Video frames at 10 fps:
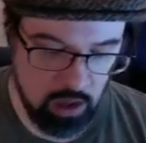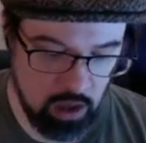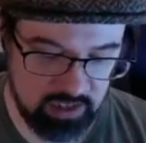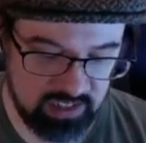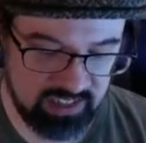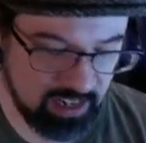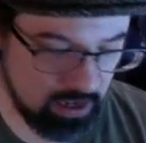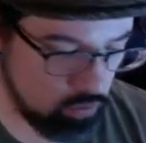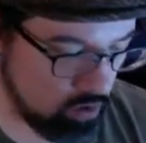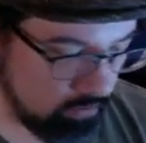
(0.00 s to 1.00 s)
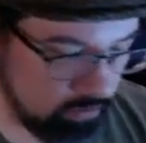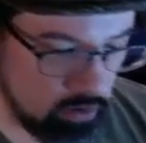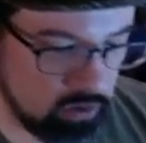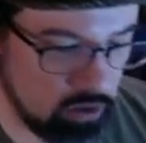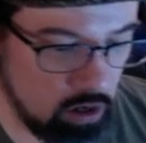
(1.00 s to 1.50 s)
A second one of
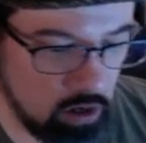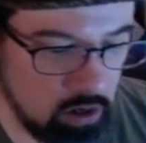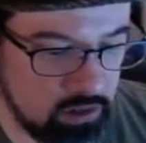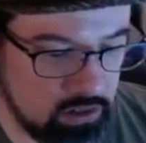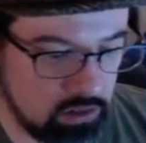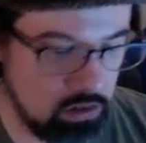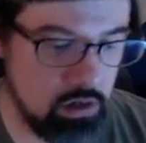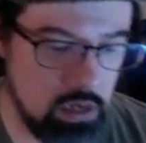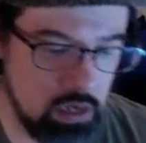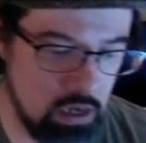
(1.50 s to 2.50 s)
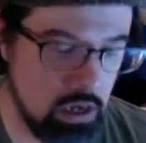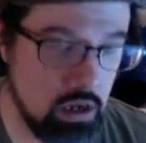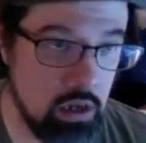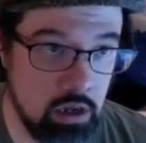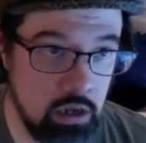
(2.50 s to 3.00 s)
those cards
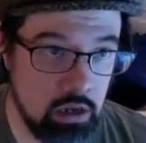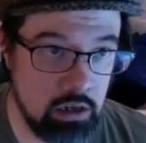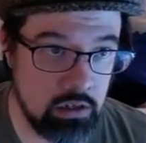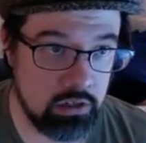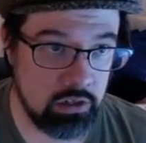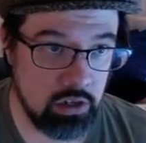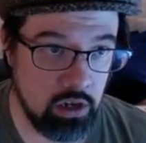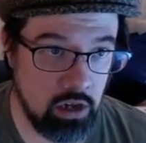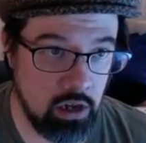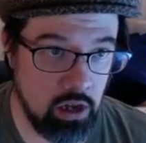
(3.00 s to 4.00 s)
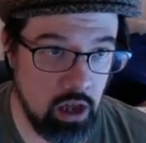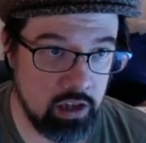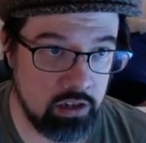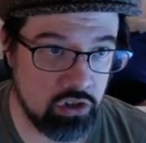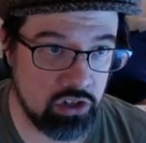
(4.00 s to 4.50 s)
is cut
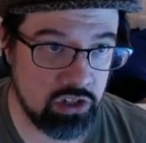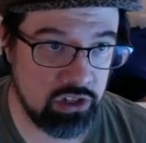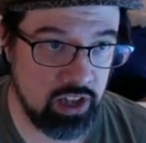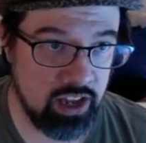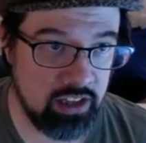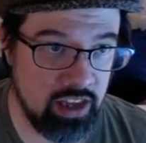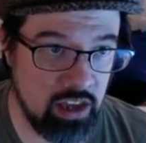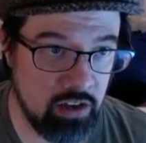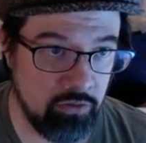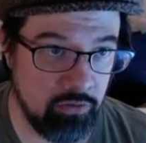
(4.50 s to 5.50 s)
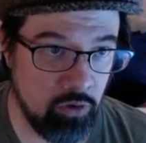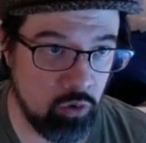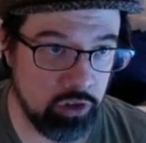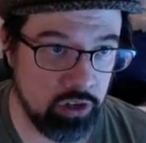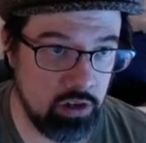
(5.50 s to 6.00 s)
just slightly and folded